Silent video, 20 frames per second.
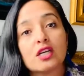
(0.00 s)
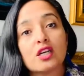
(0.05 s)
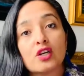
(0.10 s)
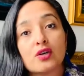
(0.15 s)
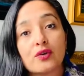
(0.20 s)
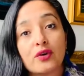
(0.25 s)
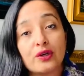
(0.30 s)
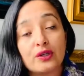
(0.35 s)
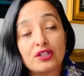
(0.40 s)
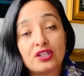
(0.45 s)

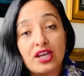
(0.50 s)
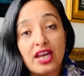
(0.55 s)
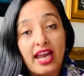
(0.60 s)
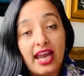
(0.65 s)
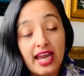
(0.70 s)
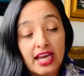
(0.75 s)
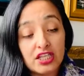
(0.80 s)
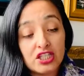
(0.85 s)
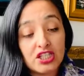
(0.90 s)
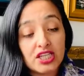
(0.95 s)
crochet
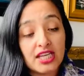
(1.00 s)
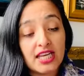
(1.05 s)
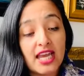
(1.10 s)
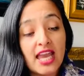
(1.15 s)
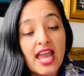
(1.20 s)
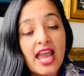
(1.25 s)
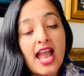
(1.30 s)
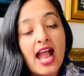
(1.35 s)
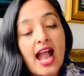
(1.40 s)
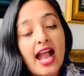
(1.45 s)

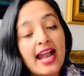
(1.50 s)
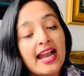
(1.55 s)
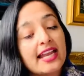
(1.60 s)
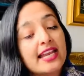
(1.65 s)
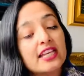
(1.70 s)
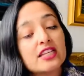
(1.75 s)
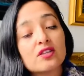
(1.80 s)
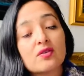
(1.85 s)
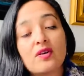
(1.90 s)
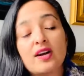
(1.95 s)
edging. It
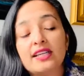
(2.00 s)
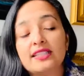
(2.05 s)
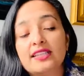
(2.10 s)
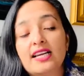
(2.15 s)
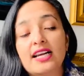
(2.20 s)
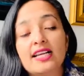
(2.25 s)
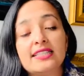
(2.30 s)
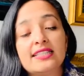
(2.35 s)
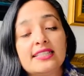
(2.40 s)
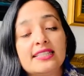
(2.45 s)
is quite
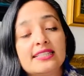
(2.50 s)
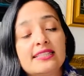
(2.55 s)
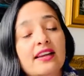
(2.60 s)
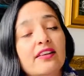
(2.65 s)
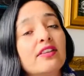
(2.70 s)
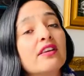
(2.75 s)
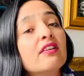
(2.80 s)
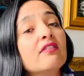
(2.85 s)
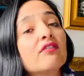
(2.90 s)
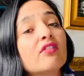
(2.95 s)
nice. There's
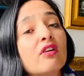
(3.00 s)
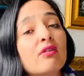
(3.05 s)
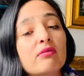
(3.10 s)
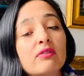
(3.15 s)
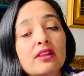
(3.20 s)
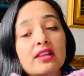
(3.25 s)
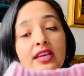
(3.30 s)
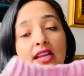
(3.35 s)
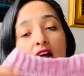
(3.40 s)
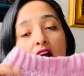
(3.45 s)
nothing wrong
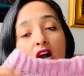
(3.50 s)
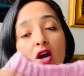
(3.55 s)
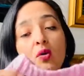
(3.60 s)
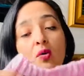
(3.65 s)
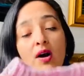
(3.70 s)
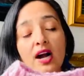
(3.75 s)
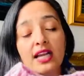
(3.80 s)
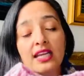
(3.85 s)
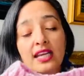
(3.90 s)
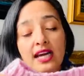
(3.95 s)
with it. I
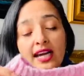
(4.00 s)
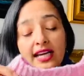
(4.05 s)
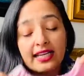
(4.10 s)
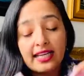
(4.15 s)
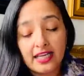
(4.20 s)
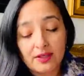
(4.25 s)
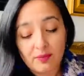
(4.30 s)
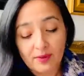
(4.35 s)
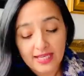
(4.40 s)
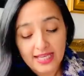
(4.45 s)
quite like
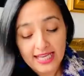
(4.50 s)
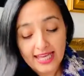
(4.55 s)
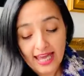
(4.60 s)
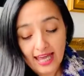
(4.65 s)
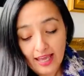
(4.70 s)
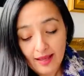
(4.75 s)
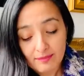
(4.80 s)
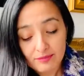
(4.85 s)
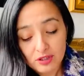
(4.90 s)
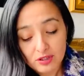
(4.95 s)
it. When it
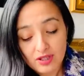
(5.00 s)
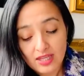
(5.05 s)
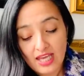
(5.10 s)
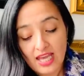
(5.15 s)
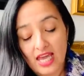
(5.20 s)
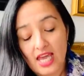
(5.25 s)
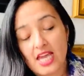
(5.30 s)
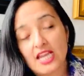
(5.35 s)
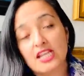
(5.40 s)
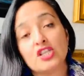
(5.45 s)
came to
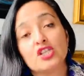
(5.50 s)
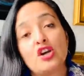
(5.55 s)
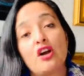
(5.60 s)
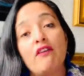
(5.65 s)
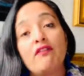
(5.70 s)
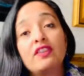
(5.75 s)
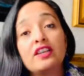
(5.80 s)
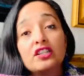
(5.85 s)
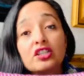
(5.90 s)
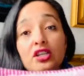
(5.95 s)
the edge
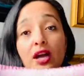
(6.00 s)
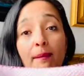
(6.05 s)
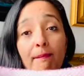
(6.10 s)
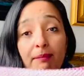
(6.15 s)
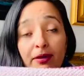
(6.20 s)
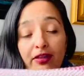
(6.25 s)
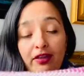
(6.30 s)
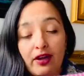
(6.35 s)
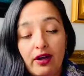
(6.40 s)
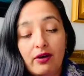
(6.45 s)
of the
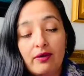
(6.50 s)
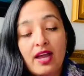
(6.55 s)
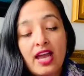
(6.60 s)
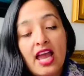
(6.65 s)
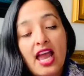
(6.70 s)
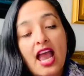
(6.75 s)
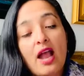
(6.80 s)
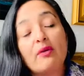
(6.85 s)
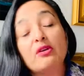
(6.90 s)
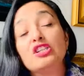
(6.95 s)
jumper though,
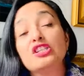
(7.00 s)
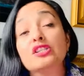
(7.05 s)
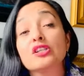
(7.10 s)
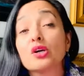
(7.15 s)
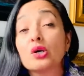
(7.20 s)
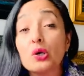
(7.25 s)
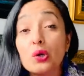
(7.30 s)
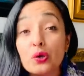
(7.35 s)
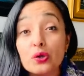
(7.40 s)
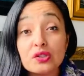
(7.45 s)
which is a
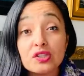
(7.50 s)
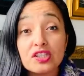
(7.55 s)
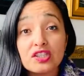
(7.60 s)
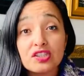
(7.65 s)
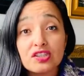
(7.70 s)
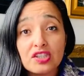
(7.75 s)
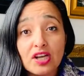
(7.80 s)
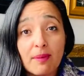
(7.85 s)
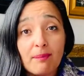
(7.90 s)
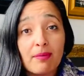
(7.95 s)
gorgeous
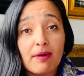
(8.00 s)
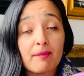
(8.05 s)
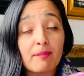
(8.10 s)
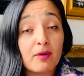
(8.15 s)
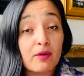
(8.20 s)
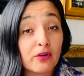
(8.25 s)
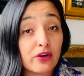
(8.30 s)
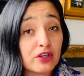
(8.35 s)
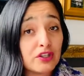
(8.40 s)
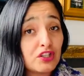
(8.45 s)
jumper,
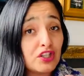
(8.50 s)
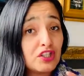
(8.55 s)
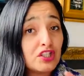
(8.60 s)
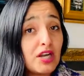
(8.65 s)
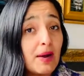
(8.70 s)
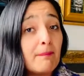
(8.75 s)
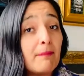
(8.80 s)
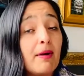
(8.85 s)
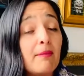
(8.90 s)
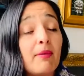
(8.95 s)
crochet
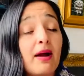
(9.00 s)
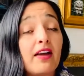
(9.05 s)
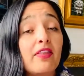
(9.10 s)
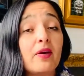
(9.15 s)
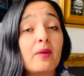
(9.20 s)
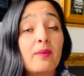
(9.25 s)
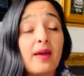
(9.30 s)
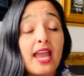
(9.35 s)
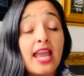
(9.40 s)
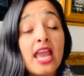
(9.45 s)
jumper by
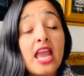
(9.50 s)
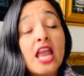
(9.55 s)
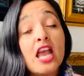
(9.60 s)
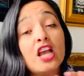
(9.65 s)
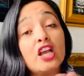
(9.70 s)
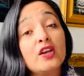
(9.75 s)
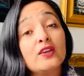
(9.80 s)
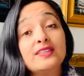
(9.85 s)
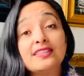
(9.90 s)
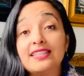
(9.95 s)
the way,
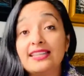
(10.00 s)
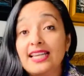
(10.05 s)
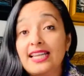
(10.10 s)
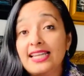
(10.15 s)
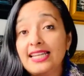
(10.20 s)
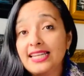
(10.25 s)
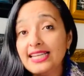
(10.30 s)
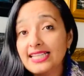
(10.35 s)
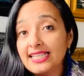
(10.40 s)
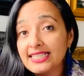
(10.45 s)
using the
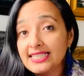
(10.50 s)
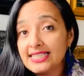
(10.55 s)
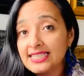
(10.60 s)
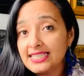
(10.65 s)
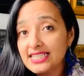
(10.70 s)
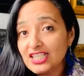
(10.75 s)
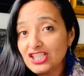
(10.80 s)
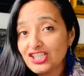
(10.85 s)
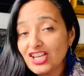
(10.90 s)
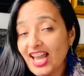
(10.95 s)
linen
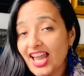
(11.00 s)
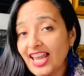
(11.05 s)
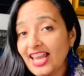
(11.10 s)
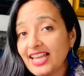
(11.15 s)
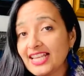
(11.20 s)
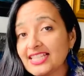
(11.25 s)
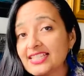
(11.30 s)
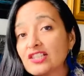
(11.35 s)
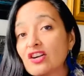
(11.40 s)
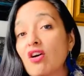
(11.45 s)
stitch and
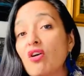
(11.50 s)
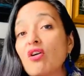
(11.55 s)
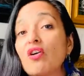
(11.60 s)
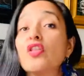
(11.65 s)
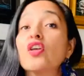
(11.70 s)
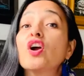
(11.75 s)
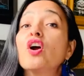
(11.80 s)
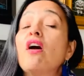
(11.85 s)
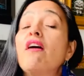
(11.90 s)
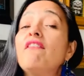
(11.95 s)
it's called
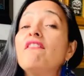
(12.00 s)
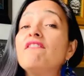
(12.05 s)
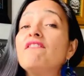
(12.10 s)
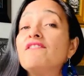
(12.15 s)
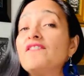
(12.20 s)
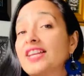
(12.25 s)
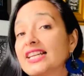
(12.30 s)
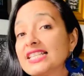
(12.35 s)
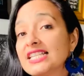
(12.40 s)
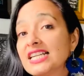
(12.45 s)
the
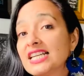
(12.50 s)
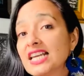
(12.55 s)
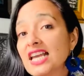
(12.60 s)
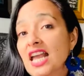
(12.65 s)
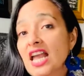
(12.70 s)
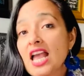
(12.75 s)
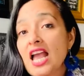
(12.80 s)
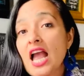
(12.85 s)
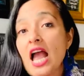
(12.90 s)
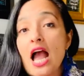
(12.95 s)

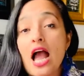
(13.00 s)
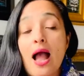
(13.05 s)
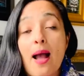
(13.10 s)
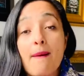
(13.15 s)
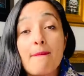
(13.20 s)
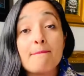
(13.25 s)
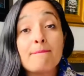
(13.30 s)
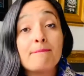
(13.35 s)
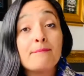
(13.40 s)
confetti um,